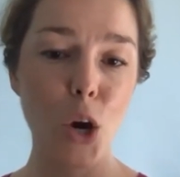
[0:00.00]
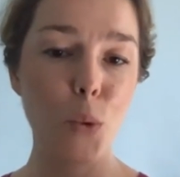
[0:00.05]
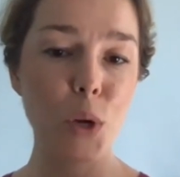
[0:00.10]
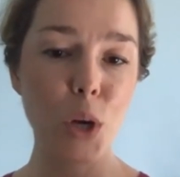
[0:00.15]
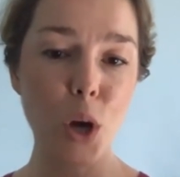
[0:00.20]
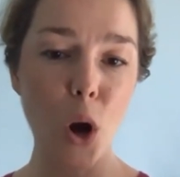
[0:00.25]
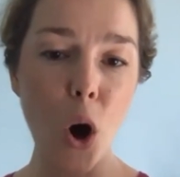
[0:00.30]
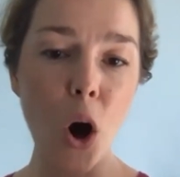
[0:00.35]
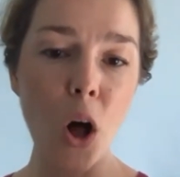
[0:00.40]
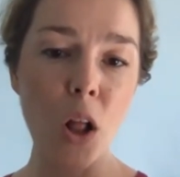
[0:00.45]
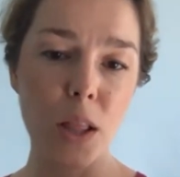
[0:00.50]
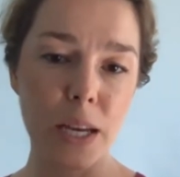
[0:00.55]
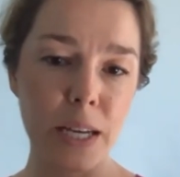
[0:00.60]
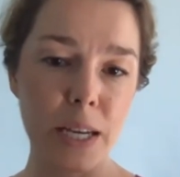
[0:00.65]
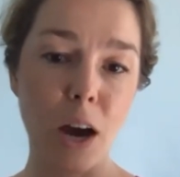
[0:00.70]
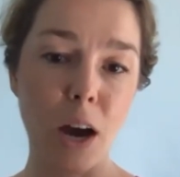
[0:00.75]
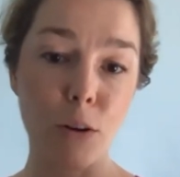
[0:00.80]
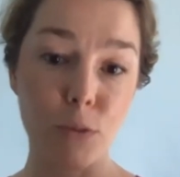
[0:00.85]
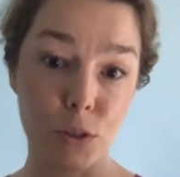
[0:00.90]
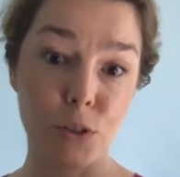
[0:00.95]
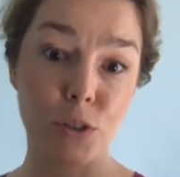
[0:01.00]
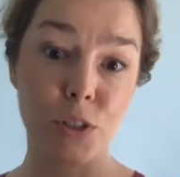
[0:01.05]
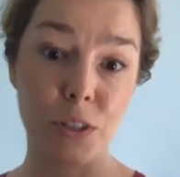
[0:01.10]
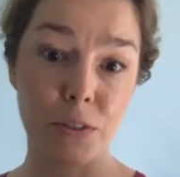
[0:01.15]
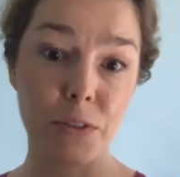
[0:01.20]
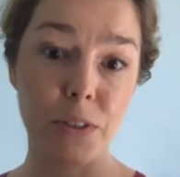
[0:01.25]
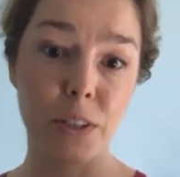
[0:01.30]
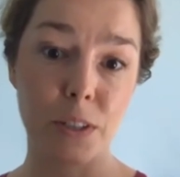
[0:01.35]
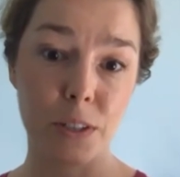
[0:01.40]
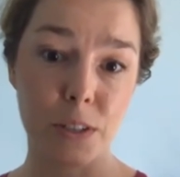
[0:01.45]
we all encounter
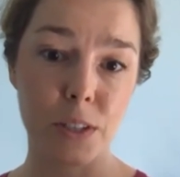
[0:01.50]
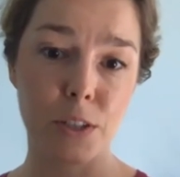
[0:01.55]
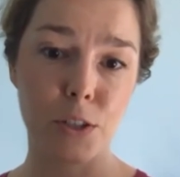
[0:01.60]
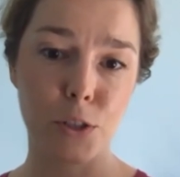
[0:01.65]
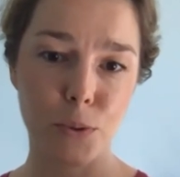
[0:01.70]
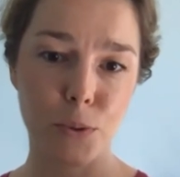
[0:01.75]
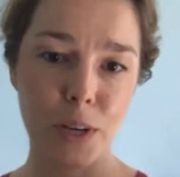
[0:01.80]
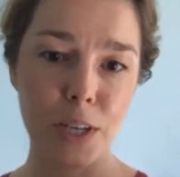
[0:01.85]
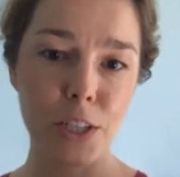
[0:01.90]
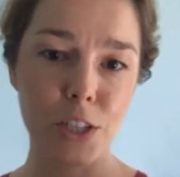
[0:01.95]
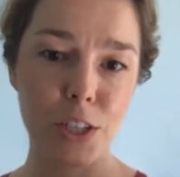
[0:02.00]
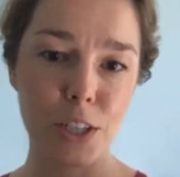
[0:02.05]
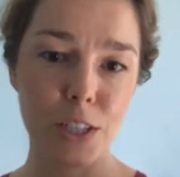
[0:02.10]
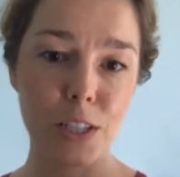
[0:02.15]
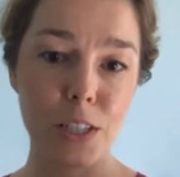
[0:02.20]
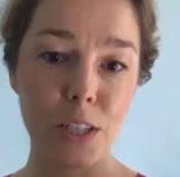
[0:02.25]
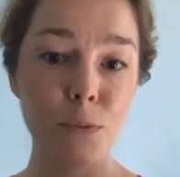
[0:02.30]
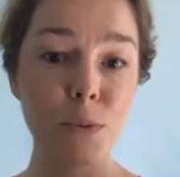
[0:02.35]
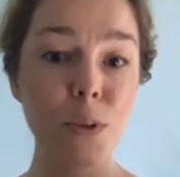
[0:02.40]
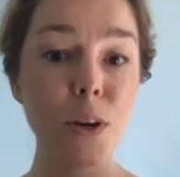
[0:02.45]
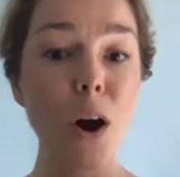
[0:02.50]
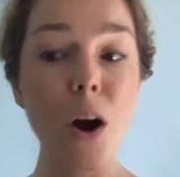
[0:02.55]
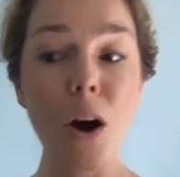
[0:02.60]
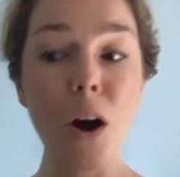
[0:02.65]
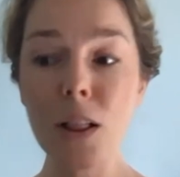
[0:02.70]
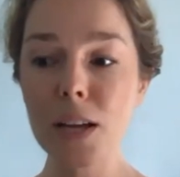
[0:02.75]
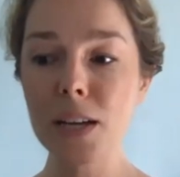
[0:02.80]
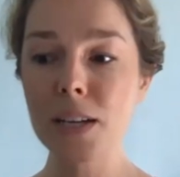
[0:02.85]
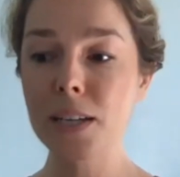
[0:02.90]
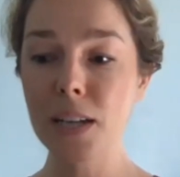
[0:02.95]
difficult situations and we
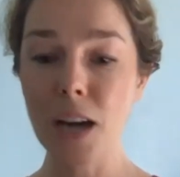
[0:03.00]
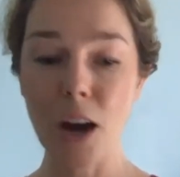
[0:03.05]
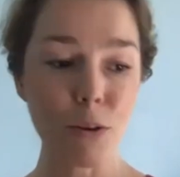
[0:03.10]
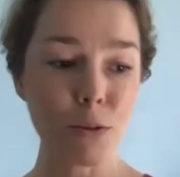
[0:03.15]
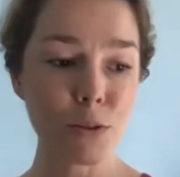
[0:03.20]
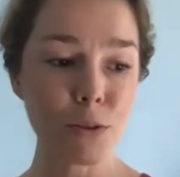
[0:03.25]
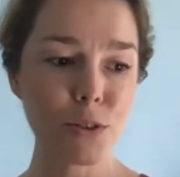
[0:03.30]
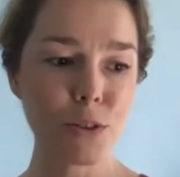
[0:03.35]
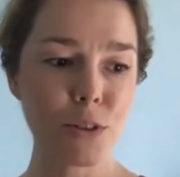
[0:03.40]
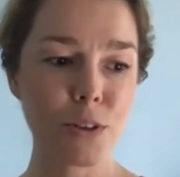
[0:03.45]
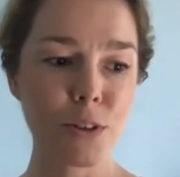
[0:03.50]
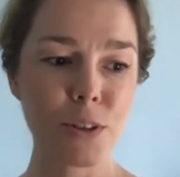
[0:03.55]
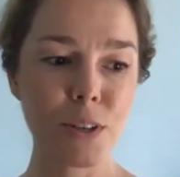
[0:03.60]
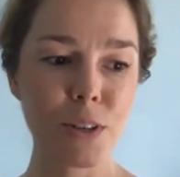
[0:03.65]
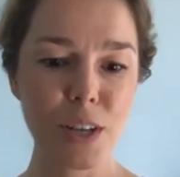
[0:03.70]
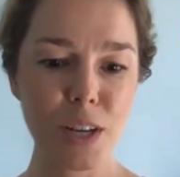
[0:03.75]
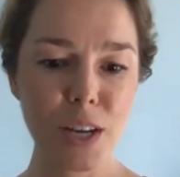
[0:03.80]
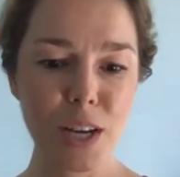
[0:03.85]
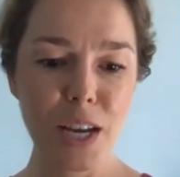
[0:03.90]
all oh, encounter